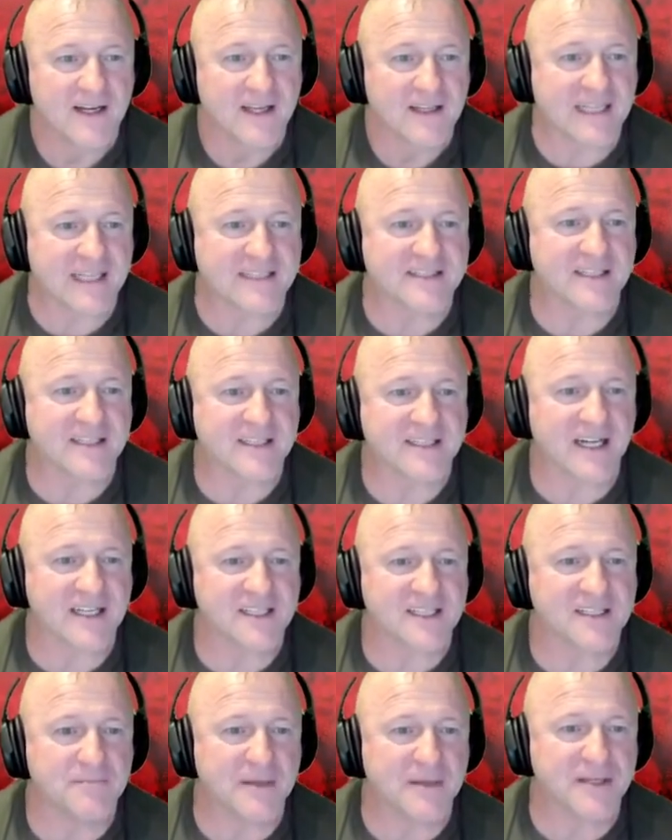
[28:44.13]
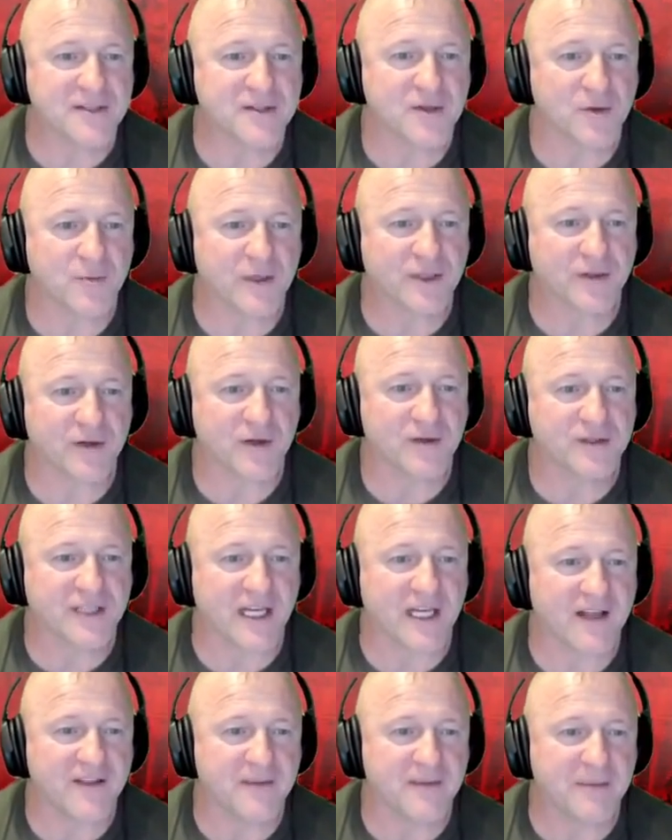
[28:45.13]
Let's discuss Mr. Richard
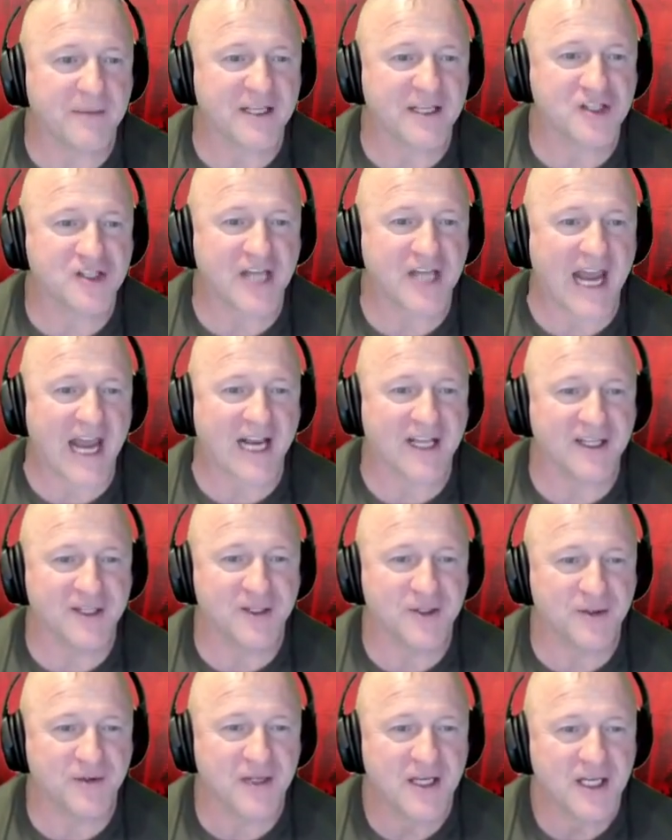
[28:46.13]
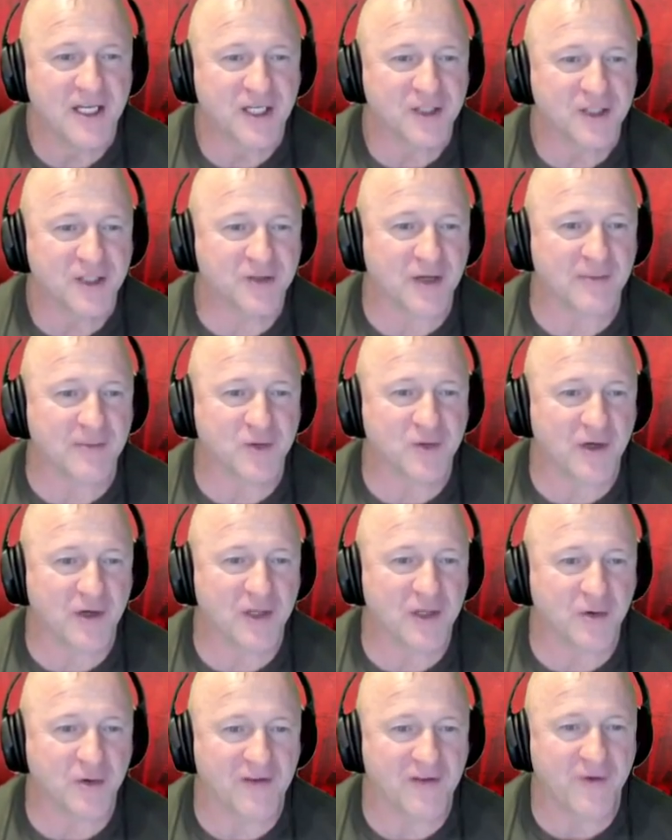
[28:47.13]
Ojeda, the biggest jackaloon, Trump
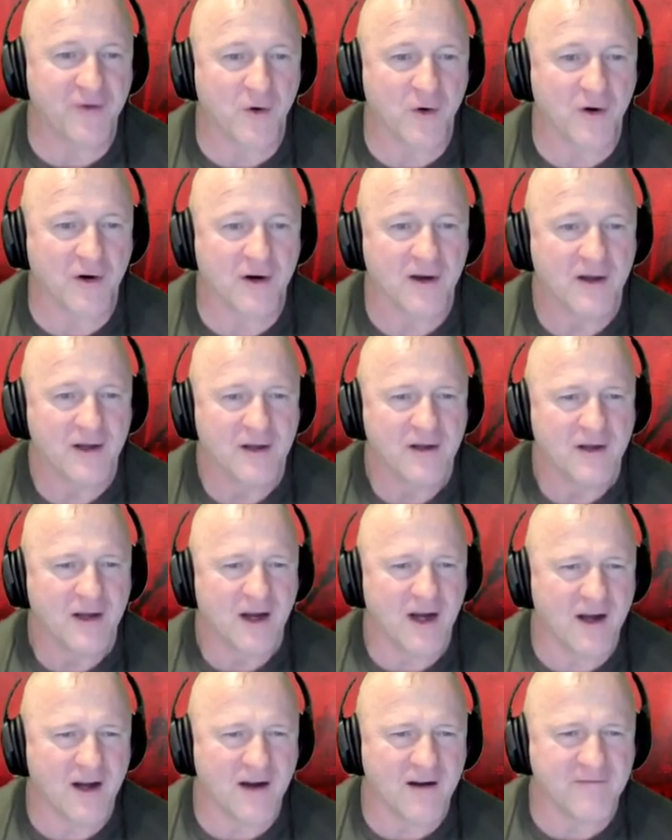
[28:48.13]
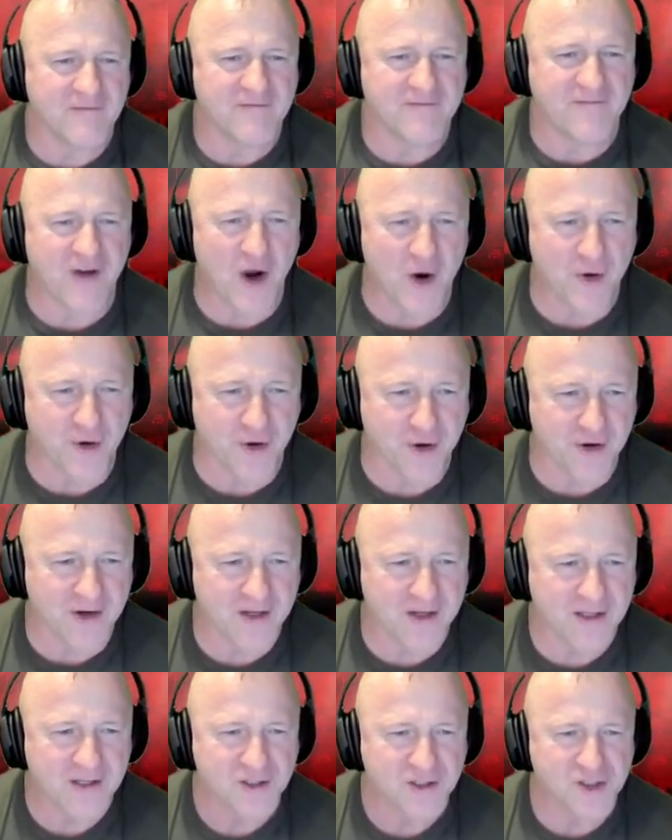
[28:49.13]
2024,
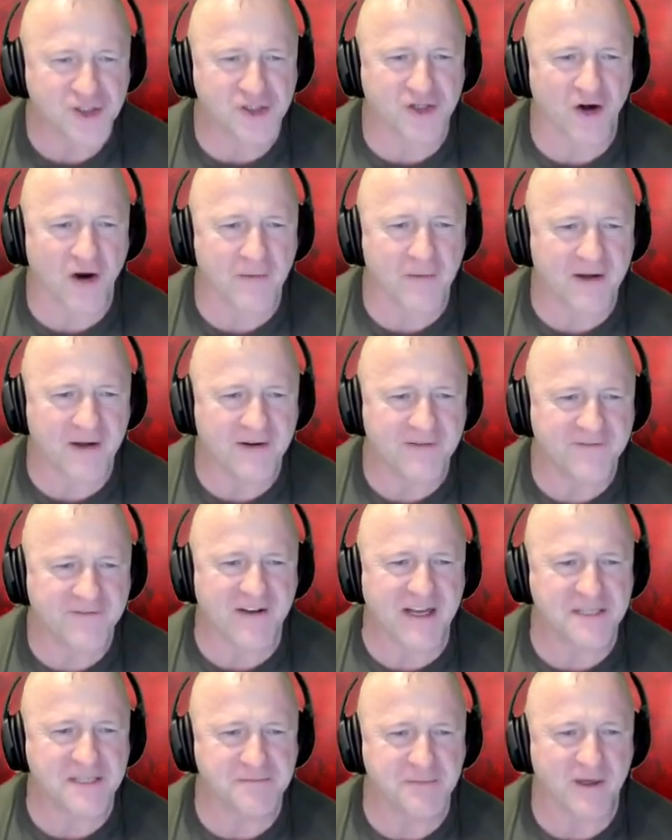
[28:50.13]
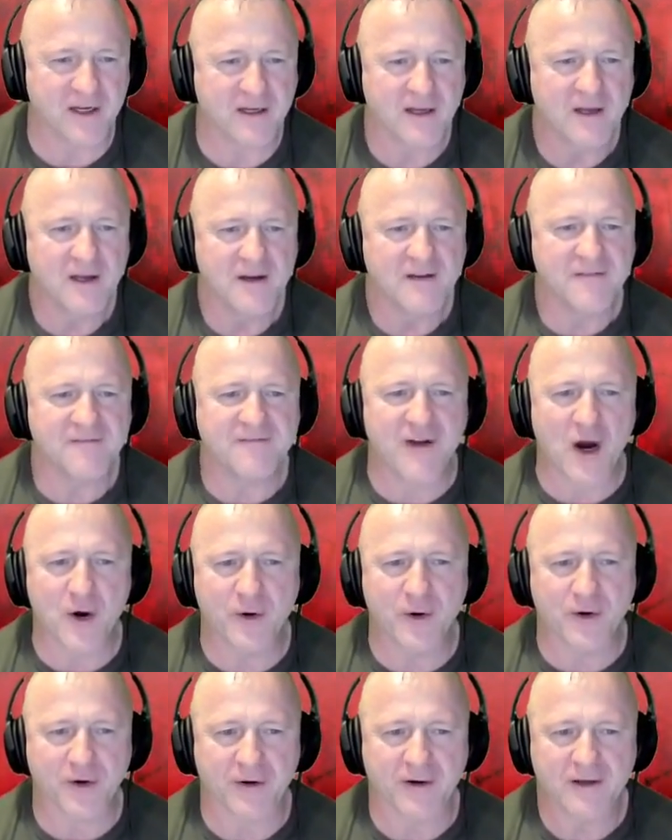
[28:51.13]
voted Sherman Facebook.
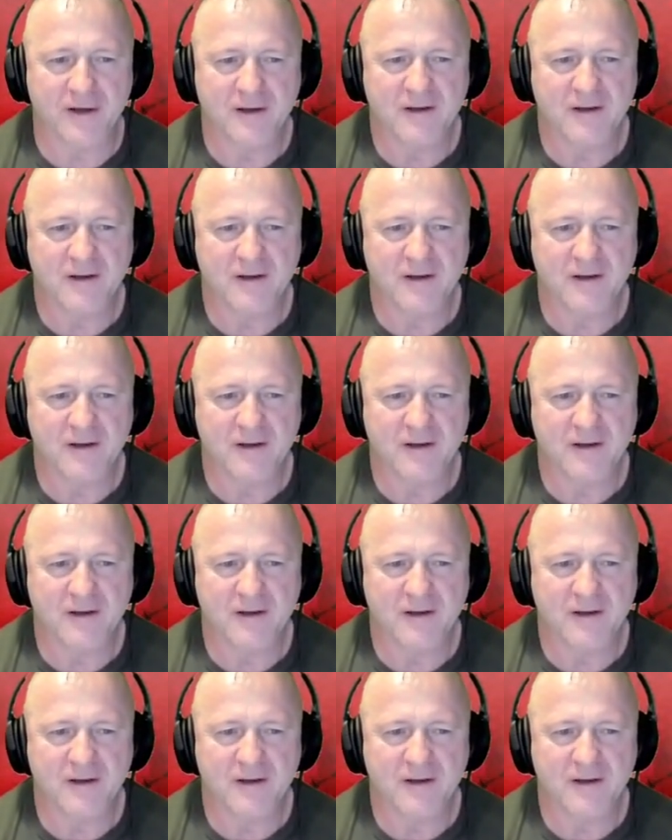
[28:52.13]
Voted.